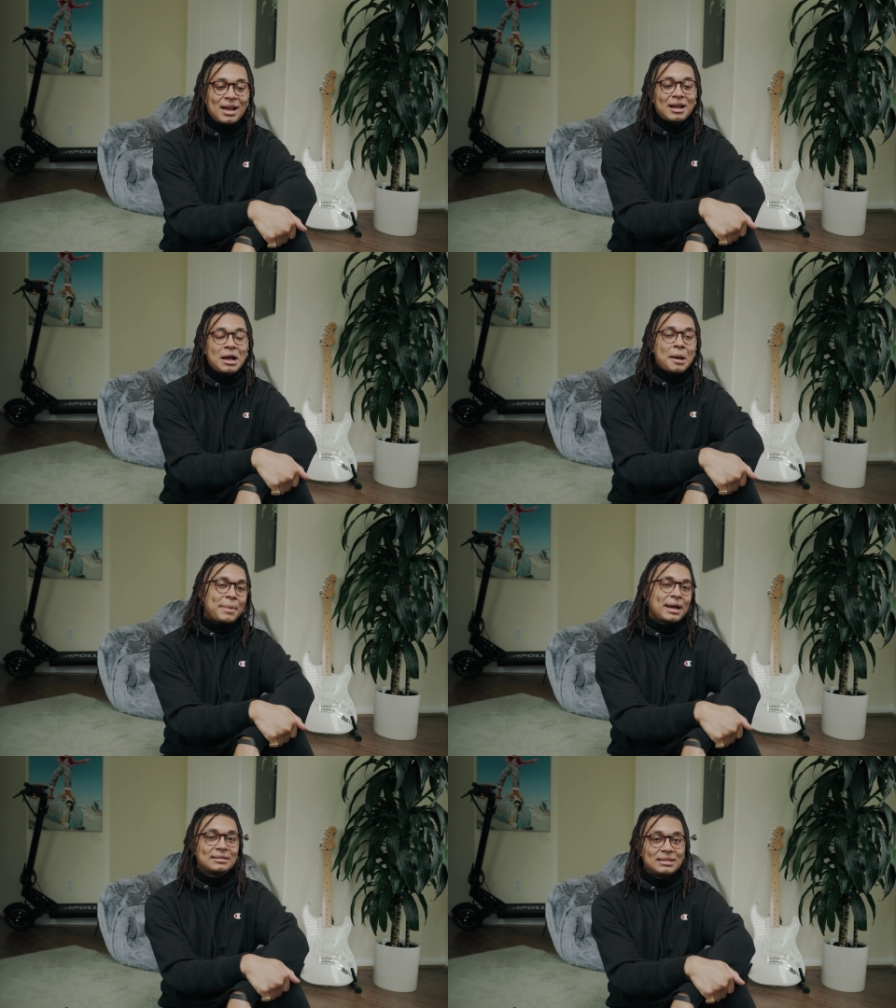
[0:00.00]

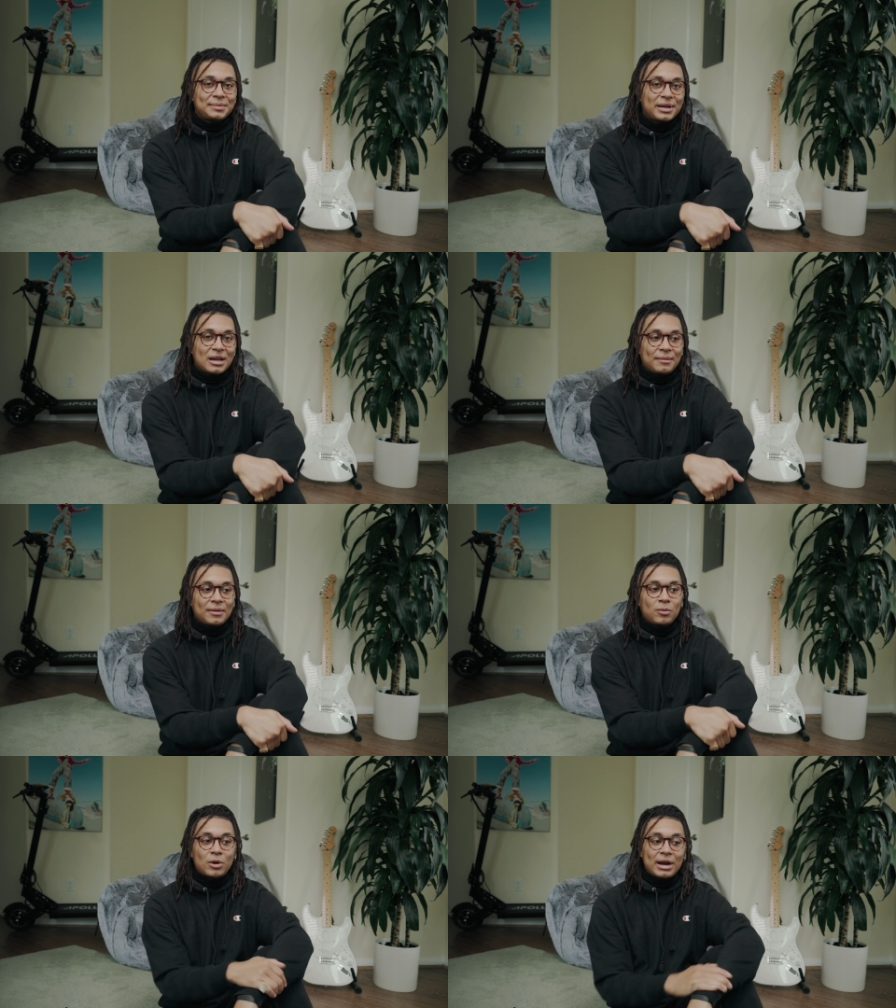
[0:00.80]
compact cinema
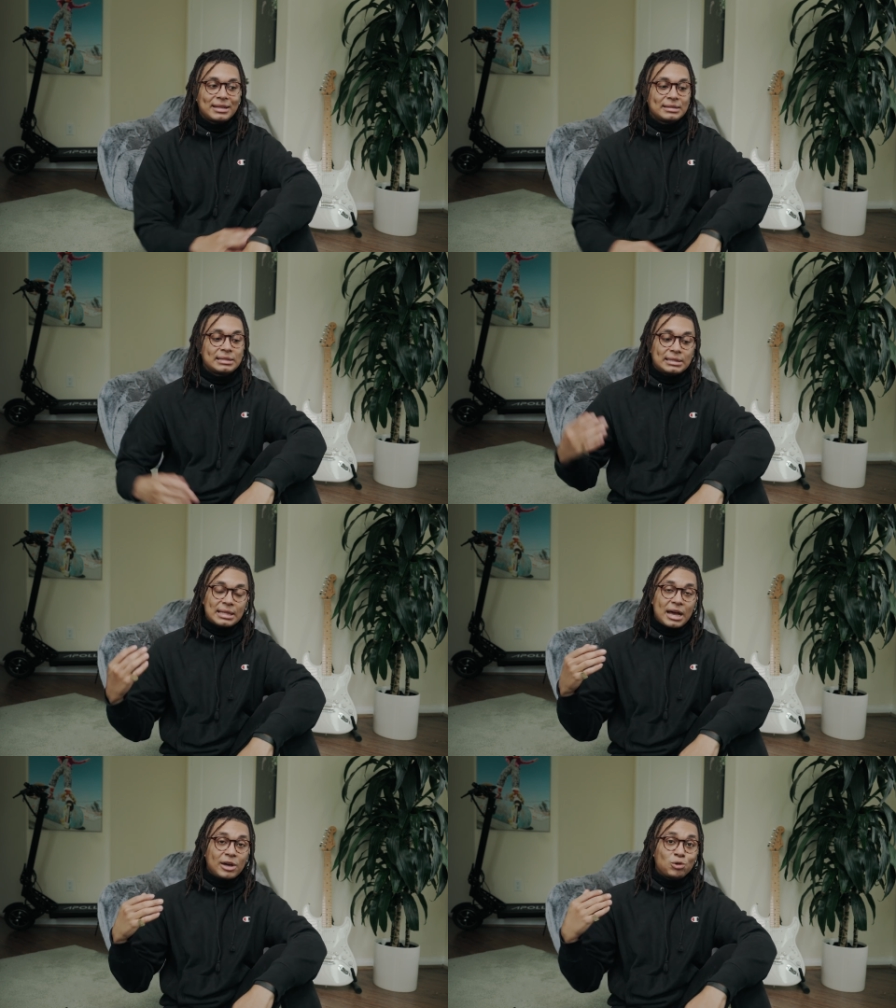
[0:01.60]
camera where I can
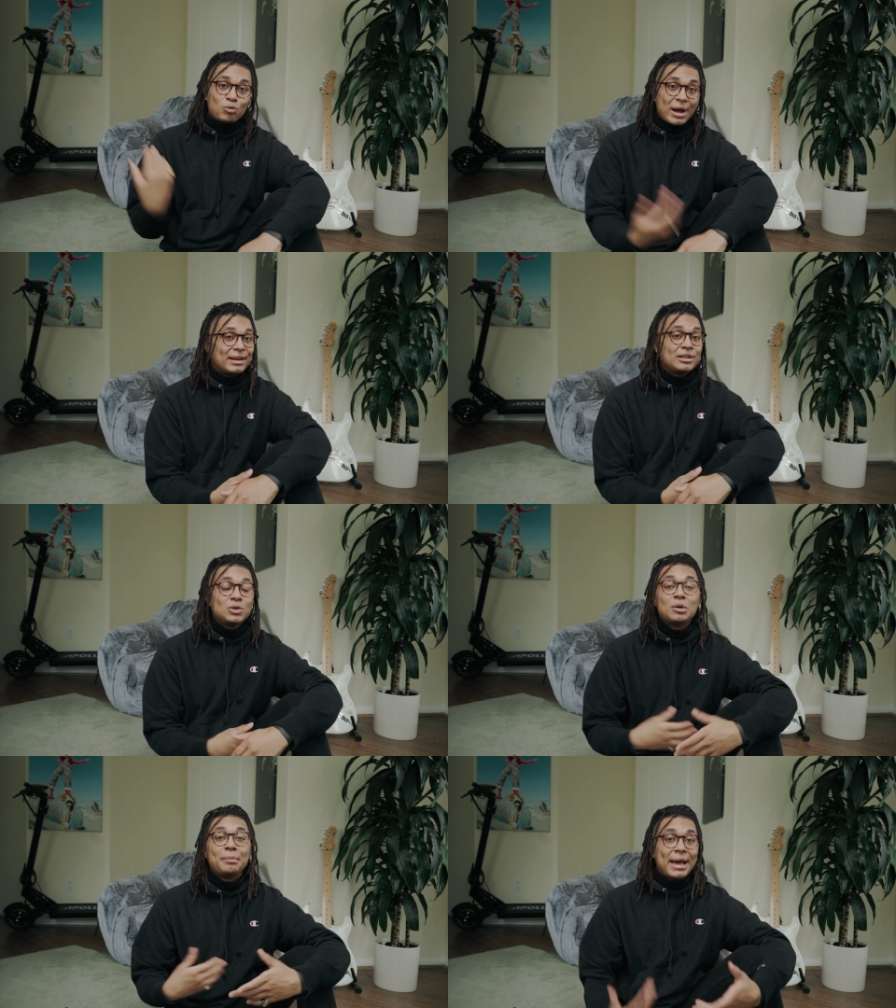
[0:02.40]
slide right
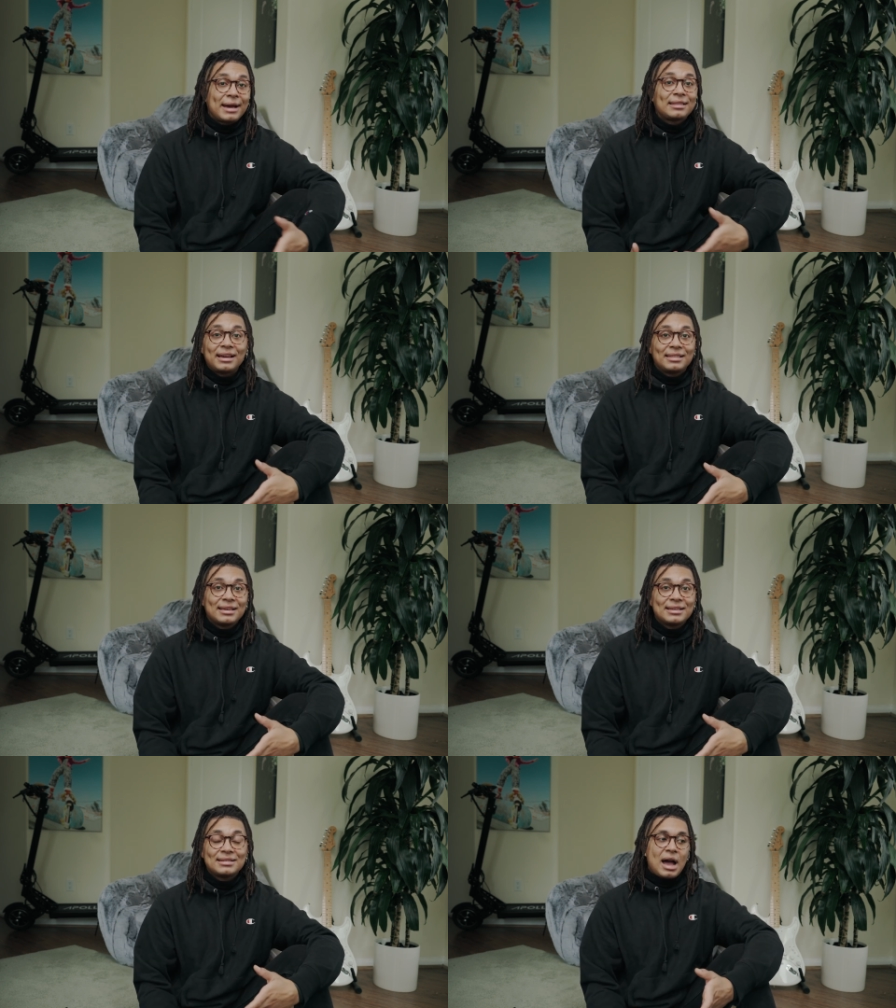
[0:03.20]
into a bag like
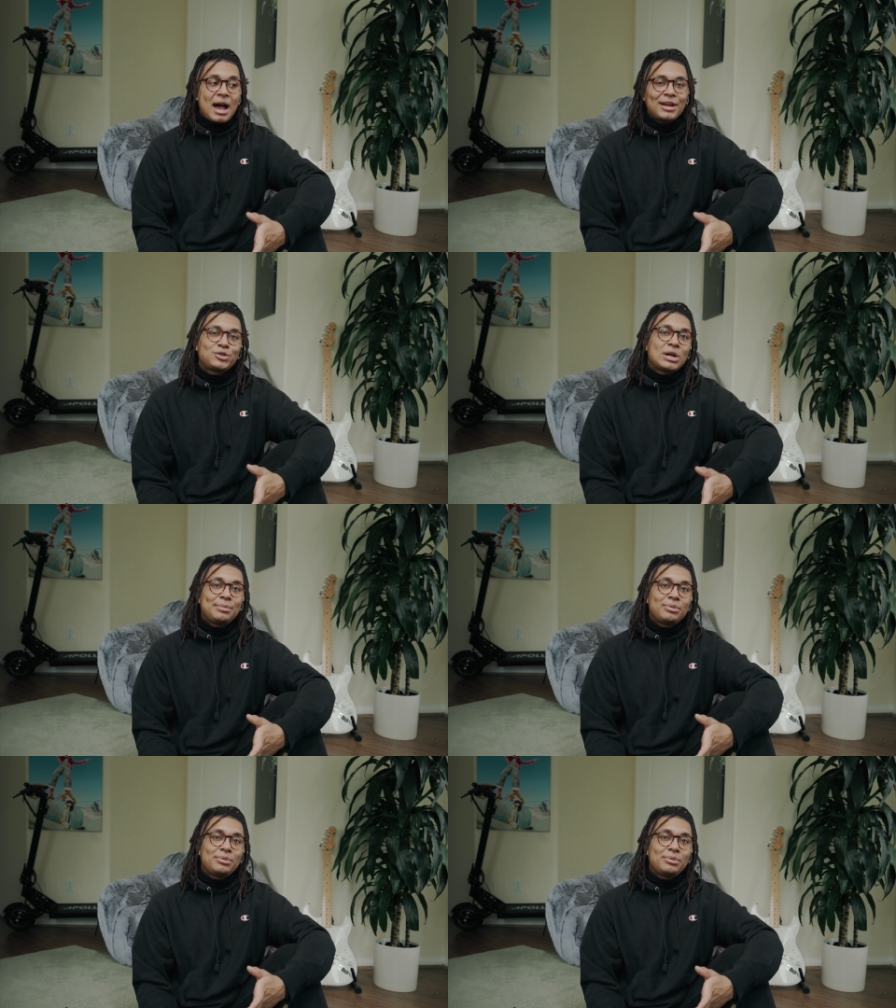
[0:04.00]
this. I tried